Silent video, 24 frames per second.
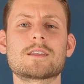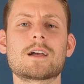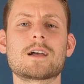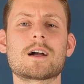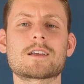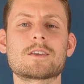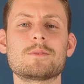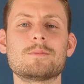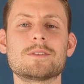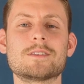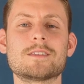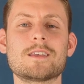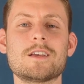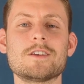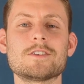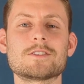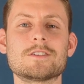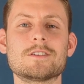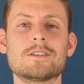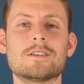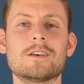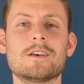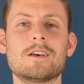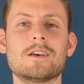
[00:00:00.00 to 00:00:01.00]

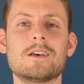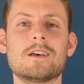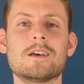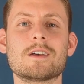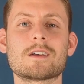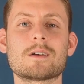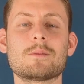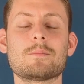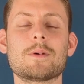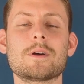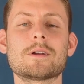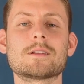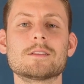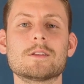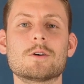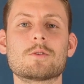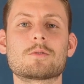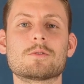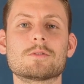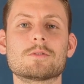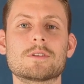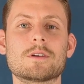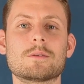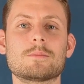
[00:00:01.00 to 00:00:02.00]
documentation compared to
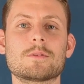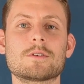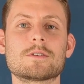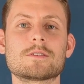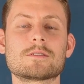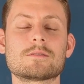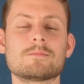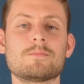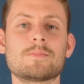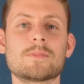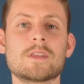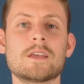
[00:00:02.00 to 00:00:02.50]
local numbers.